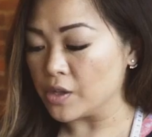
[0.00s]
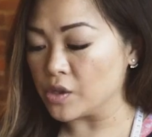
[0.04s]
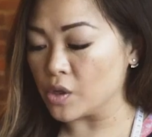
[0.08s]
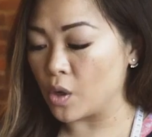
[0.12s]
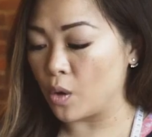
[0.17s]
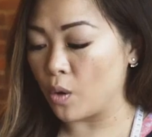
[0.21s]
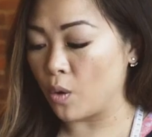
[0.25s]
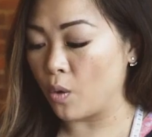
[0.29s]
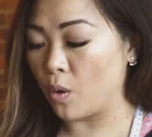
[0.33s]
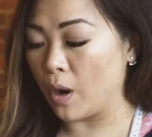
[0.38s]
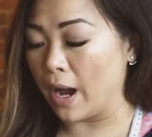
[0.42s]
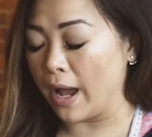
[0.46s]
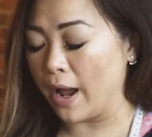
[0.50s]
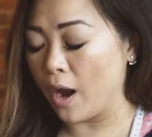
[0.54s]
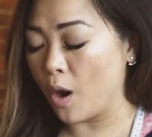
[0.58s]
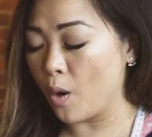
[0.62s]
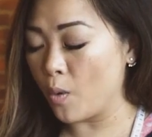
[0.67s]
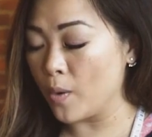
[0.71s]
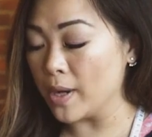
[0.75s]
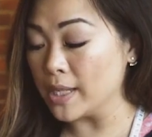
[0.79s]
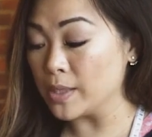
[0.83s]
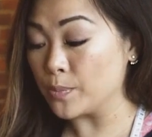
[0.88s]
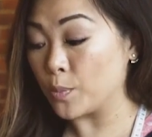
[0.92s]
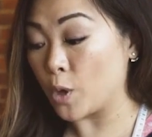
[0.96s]
So I
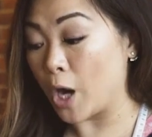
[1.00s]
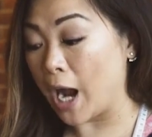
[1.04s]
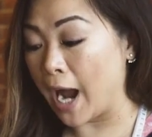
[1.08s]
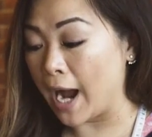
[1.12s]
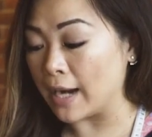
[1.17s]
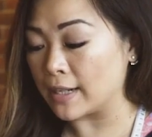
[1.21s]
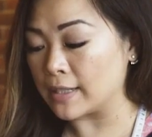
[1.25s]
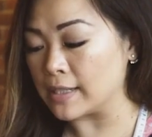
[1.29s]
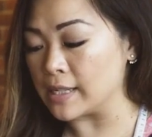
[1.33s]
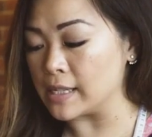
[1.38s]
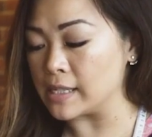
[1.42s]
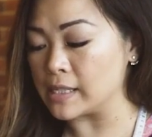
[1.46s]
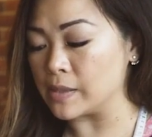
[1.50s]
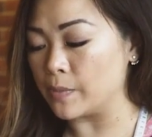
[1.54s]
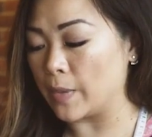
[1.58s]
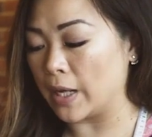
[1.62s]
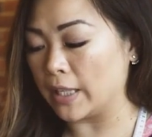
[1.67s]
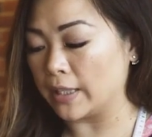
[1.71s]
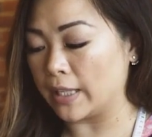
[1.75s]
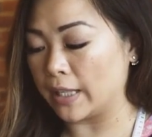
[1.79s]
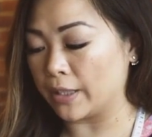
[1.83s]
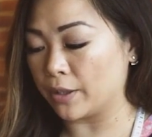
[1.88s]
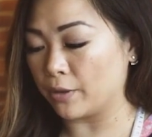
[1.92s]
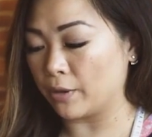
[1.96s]
always practice
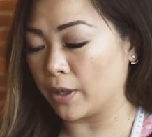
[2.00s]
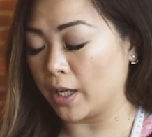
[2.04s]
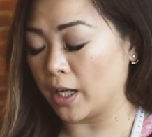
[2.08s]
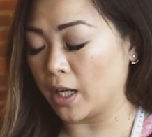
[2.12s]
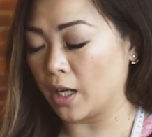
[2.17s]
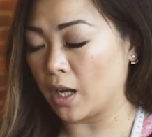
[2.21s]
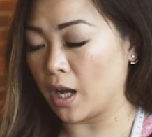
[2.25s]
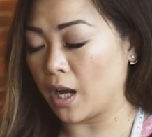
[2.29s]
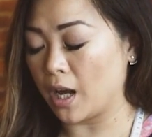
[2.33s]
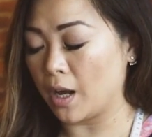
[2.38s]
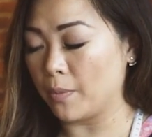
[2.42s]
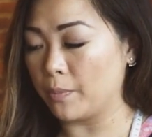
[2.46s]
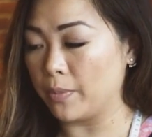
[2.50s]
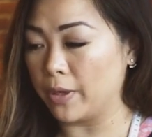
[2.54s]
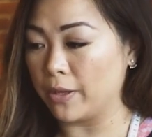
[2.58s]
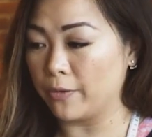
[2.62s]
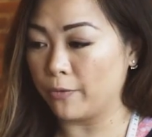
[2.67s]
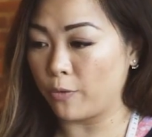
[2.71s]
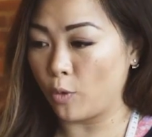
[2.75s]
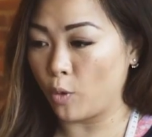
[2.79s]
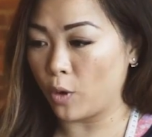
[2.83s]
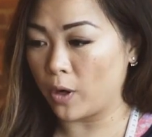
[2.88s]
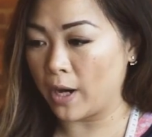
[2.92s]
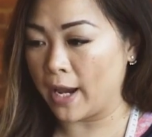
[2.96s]
my lettering
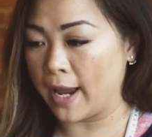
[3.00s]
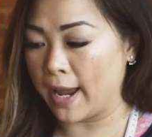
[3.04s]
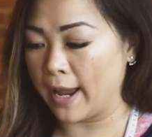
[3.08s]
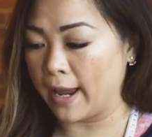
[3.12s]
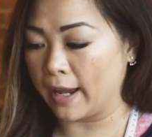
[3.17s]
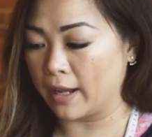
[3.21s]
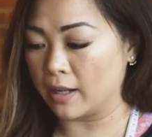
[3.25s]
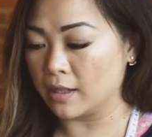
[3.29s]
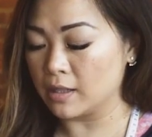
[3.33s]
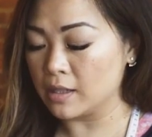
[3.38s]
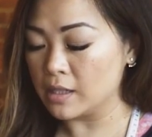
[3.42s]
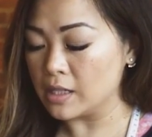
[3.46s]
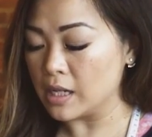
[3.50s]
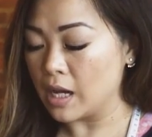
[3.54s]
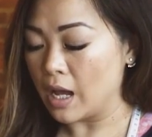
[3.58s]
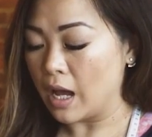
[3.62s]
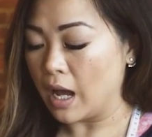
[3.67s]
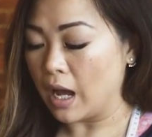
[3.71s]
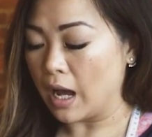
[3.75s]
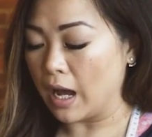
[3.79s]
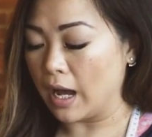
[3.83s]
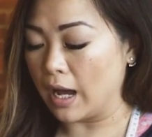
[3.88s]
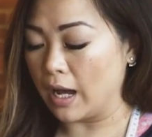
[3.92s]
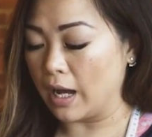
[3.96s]
beforehand,
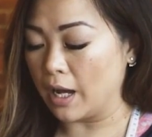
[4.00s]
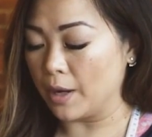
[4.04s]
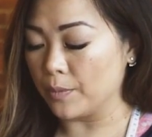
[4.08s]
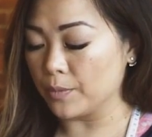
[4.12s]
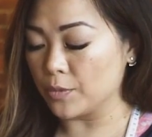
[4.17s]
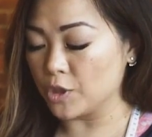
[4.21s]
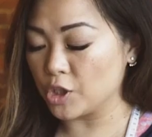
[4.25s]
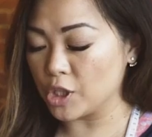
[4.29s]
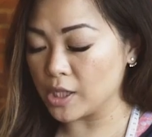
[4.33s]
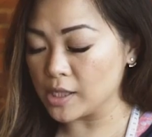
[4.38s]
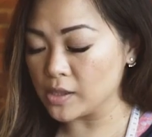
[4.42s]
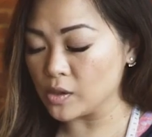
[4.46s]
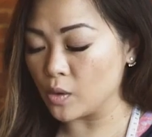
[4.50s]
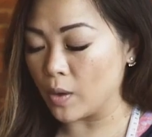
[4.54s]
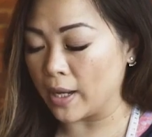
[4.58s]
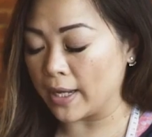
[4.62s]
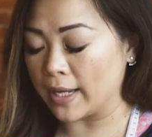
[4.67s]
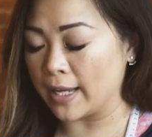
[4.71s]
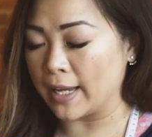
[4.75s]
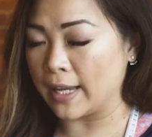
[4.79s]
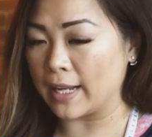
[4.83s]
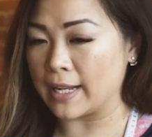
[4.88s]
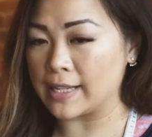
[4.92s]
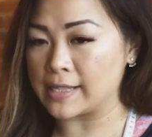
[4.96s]
just so I
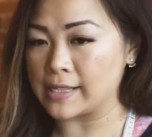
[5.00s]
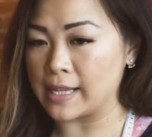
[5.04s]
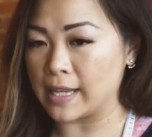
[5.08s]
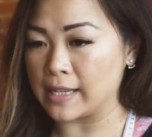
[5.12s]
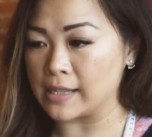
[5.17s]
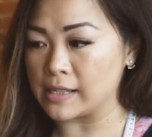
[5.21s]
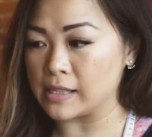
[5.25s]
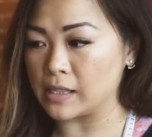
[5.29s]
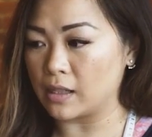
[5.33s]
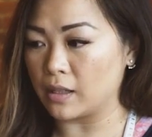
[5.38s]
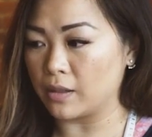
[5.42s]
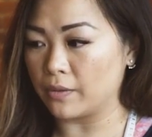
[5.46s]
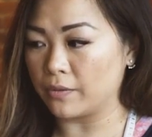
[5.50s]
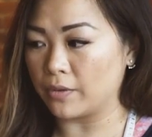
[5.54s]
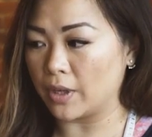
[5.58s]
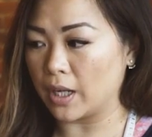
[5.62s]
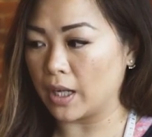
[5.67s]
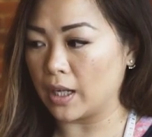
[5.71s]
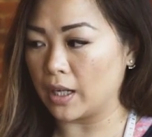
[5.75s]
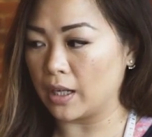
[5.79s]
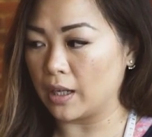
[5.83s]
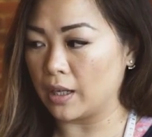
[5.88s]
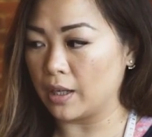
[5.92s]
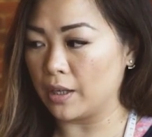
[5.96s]
can get a sense of
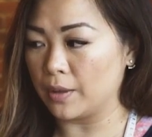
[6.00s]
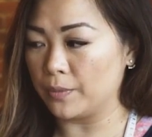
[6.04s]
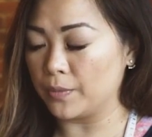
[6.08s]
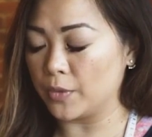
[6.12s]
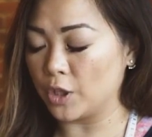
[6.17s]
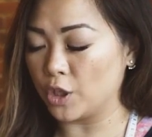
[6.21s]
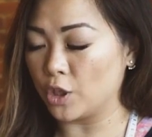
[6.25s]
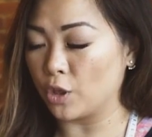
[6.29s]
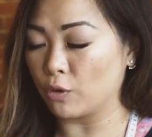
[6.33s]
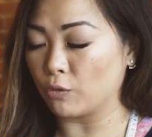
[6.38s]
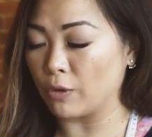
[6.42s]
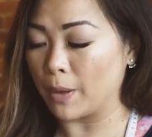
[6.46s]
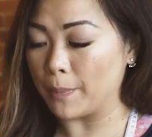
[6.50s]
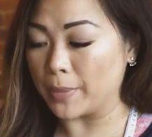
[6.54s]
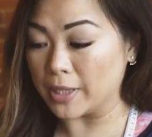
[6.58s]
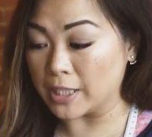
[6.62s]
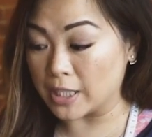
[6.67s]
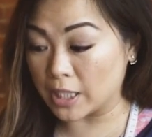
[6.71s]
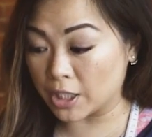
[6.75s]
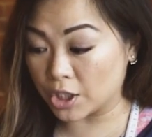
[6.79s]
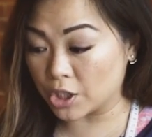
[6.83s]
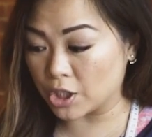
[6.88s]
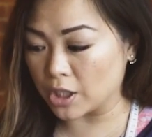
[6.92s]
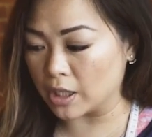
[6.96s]

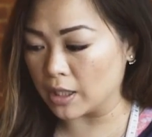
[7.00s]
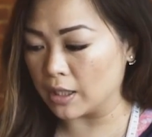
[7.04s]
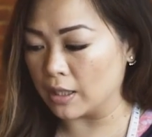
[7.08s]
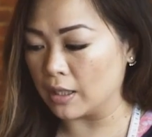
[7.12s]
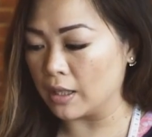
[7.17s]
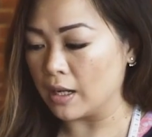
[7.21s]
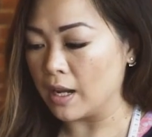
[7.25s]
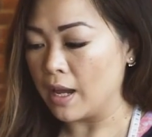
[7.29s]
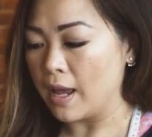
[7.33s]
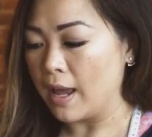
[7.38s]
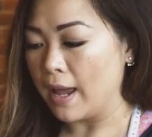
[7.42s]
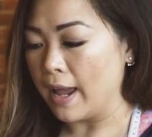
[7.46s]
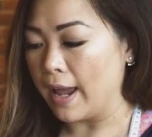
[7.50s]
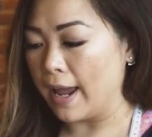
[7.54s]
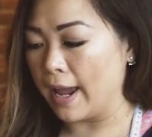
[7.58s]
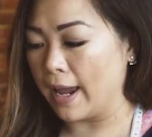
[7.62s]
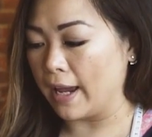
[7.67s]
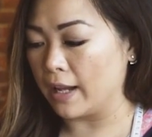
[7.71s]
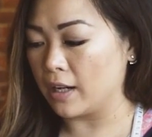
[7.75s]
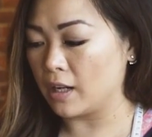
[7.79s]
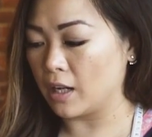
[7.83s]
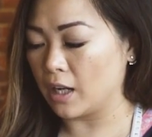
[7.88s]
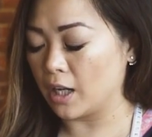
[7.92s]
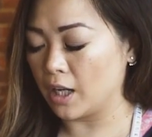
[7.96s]
repetition
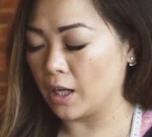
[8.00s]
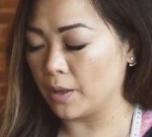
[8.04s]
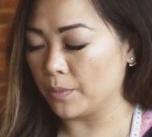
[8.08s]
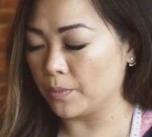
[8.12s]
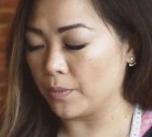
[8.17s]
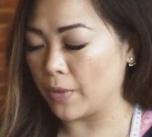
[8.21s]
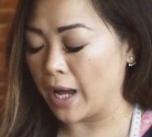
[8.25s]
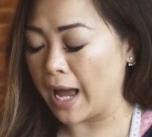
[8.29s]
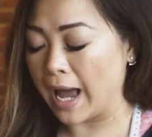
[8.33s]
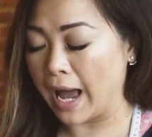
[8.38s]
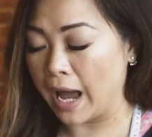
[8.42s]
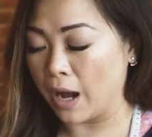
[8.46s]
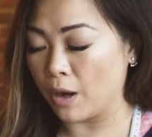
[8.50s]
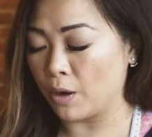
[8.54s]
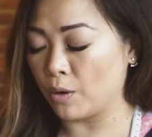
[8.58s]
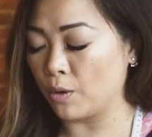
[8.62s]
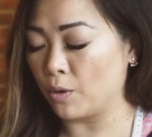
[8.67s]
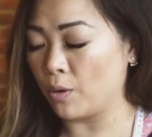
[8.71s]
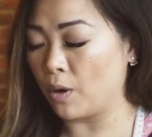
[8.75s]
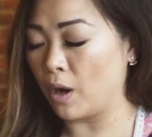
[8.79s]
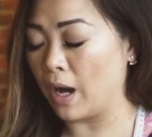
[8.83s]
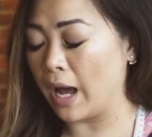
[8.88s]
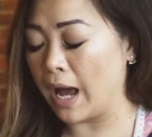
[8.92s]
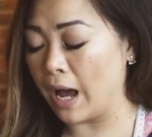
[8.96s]
and
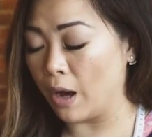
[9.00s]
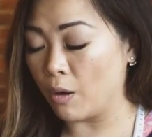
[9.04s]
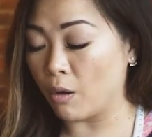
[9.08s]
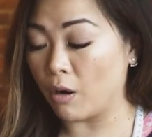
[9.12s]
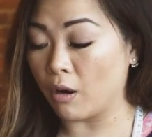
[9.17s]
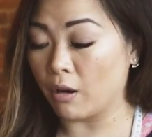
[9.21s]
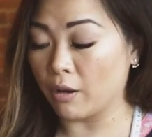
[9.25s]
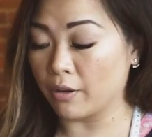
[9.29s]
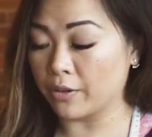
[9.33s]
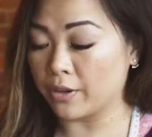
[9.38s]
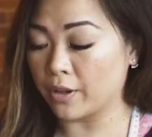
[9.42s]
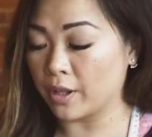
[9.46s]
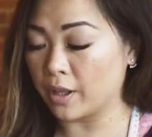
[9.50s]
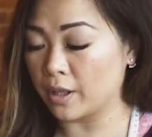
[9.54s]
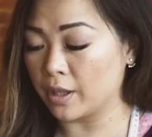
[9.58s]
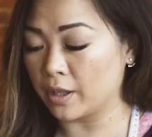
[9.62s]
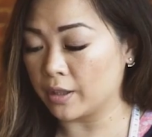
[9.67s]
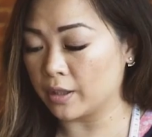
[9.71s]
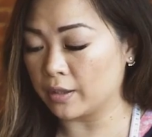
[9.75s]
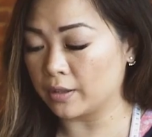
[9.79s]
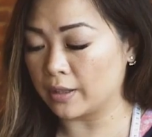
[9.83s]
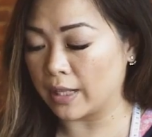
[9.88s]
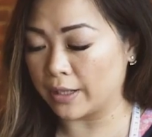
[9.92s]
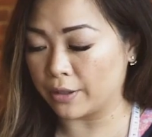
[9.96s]
how all
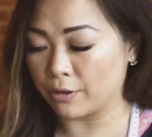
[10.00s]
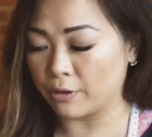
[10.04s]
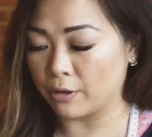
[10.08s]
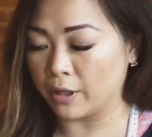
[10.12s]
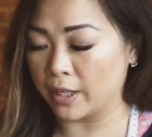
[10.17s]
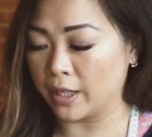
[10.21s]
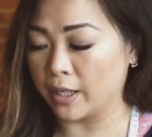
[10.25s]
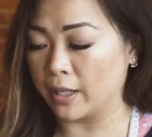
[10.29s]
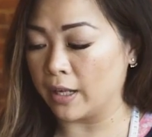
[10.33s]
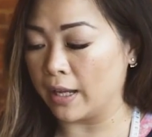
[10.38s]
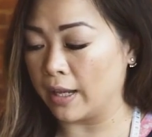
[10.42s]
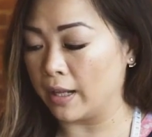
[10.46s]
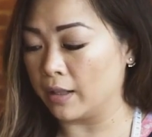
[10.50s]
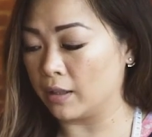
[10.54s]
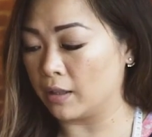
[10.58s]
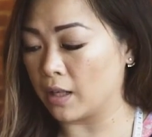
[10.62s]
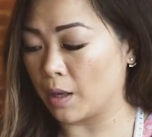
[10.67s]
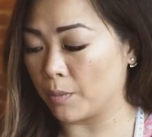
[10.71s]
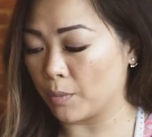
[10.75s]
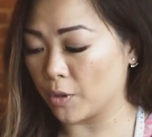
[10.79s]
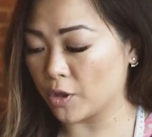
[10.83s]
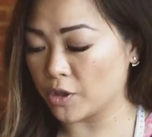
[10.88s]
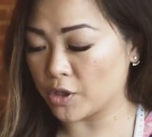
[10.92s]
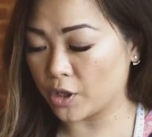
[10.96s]
the lettering and
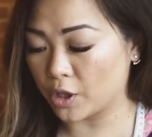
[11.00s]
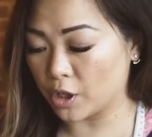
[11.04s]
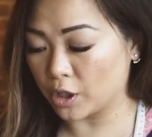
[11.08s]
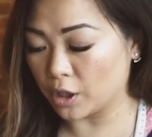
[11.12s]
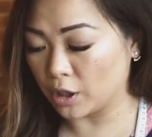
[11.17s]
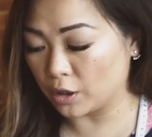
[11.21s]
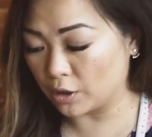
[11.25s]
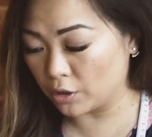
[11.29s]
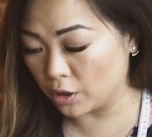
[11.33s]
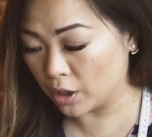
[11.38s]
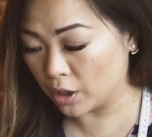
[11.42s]
numbers are gonna